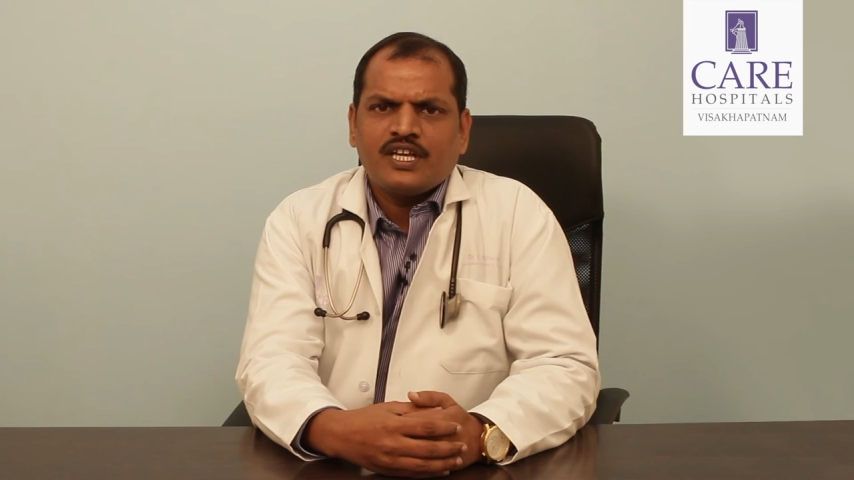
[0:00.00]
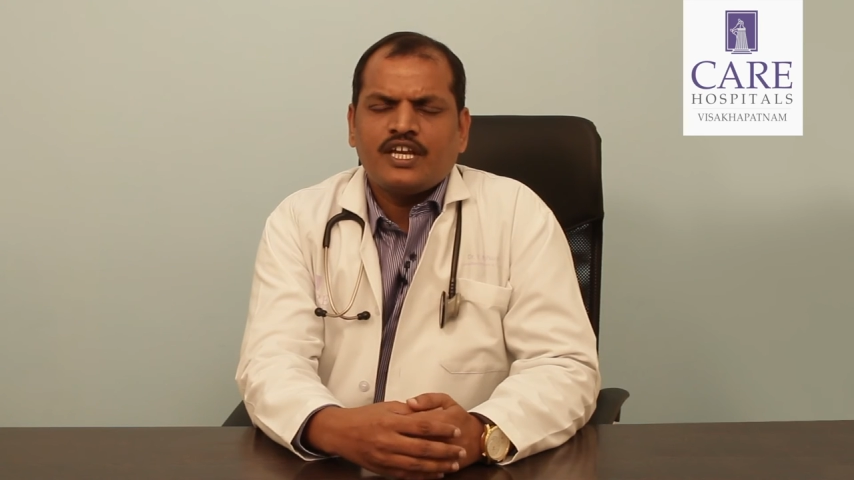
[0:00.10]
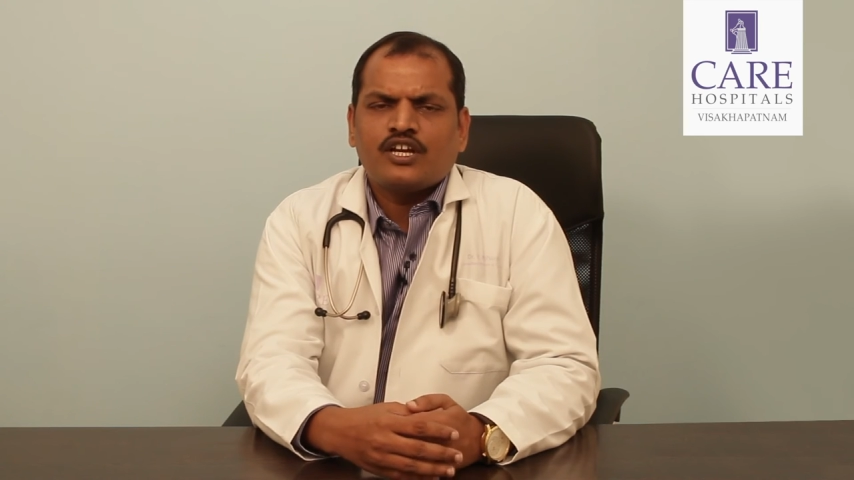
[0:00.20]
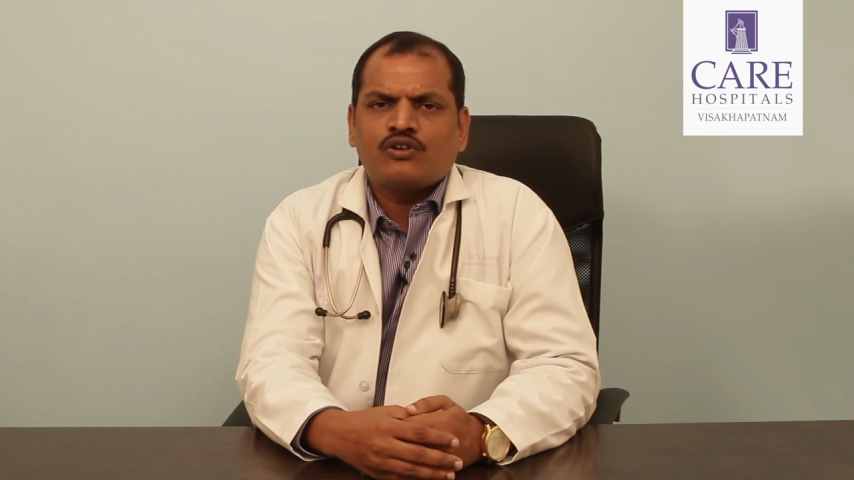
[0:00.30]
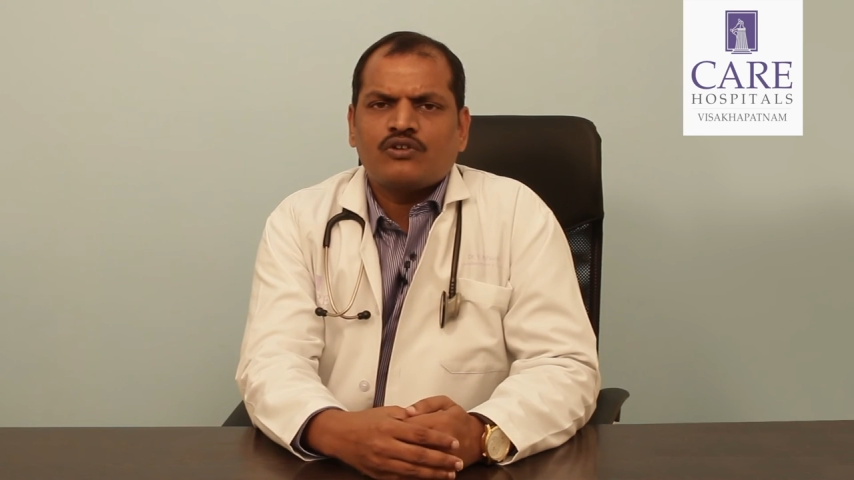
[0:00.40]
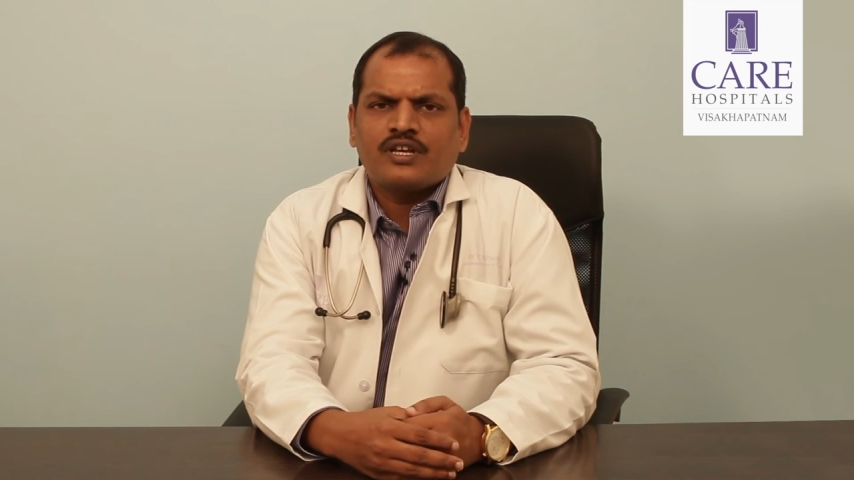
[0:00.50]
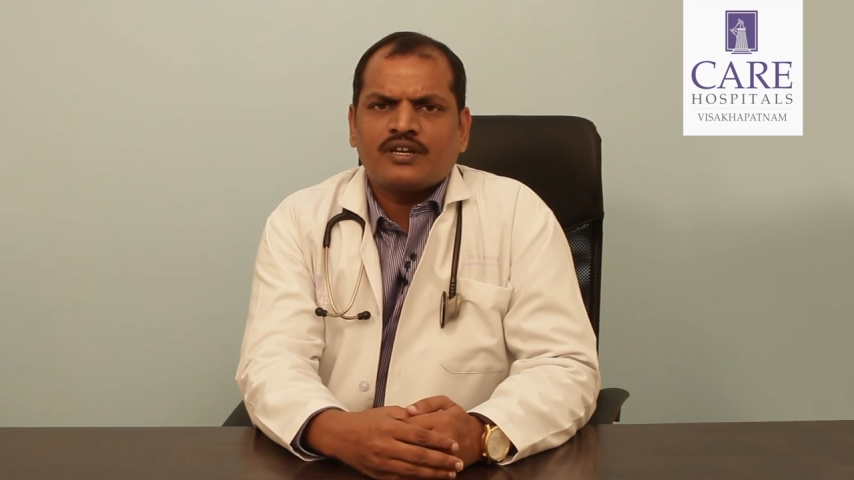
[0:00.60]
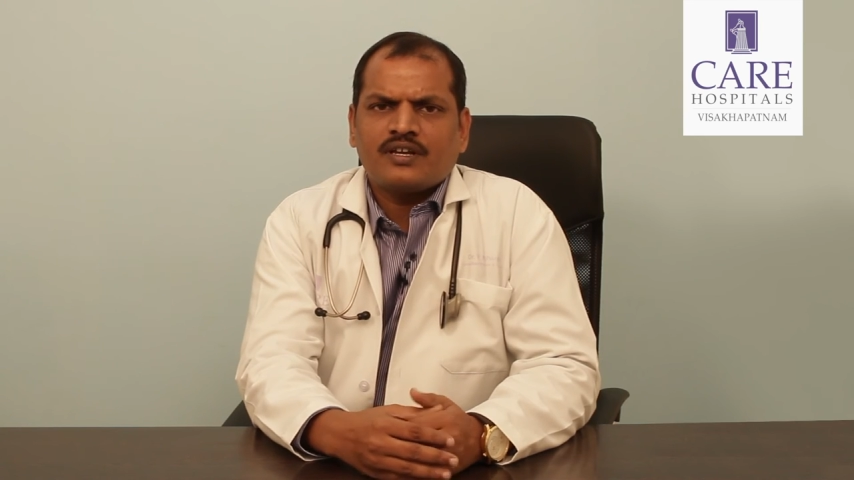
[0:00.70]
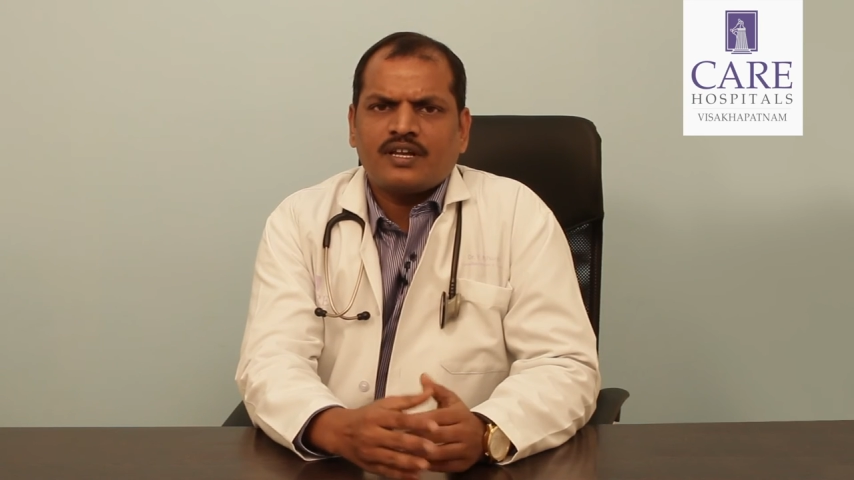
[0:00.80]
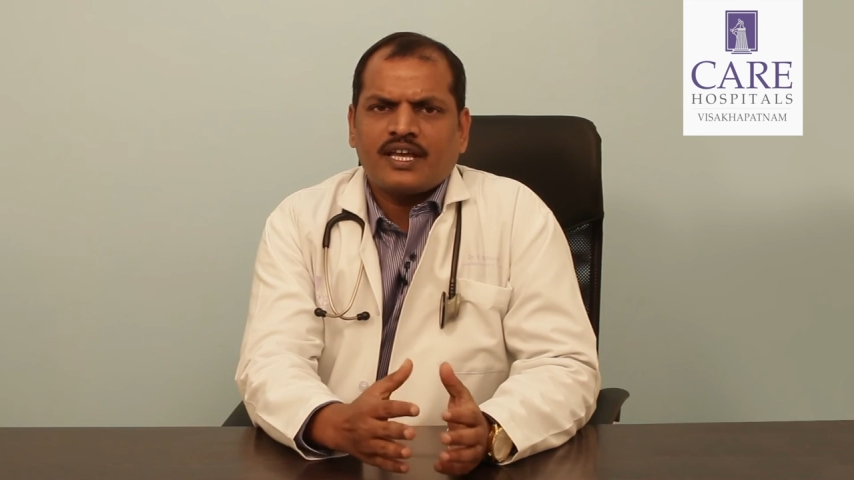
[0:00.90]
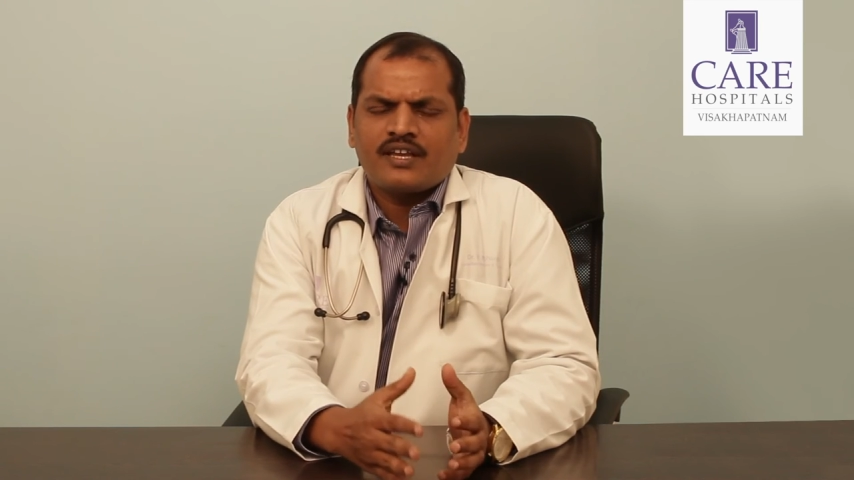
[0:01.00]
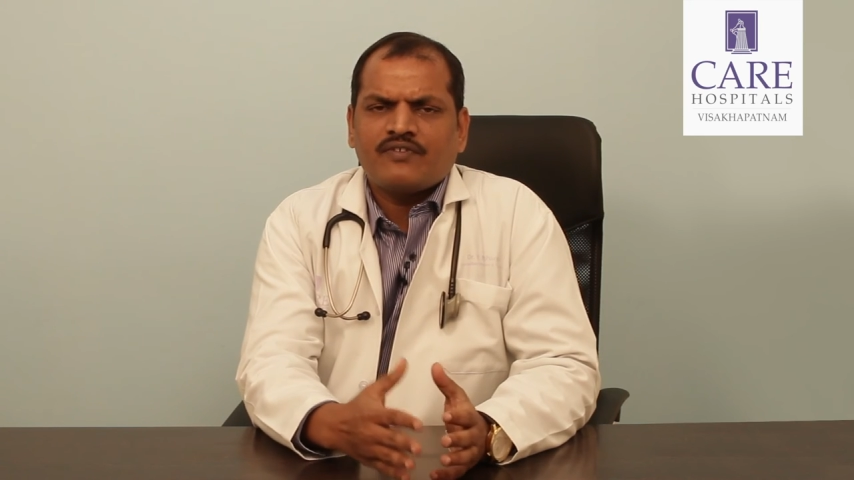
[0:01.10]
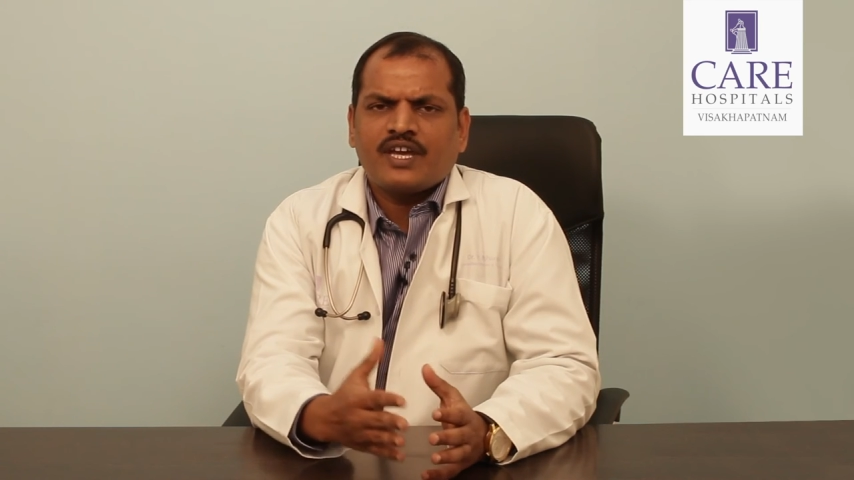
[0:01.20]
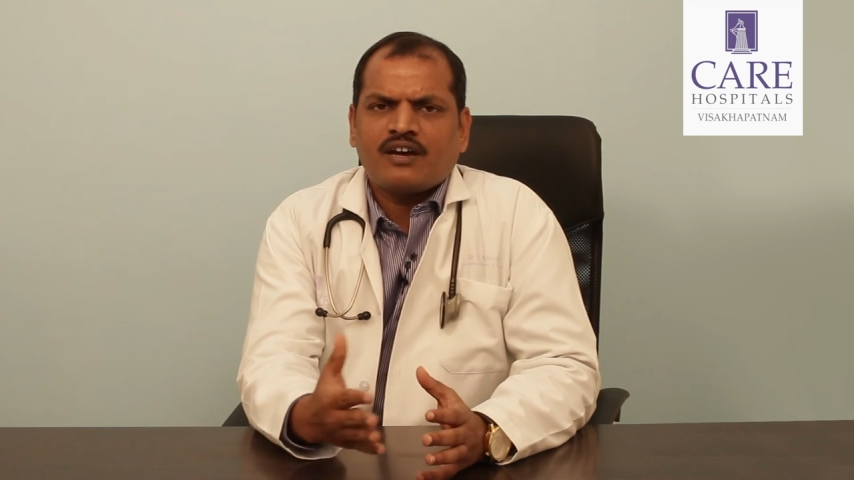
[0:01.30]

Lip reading: including like we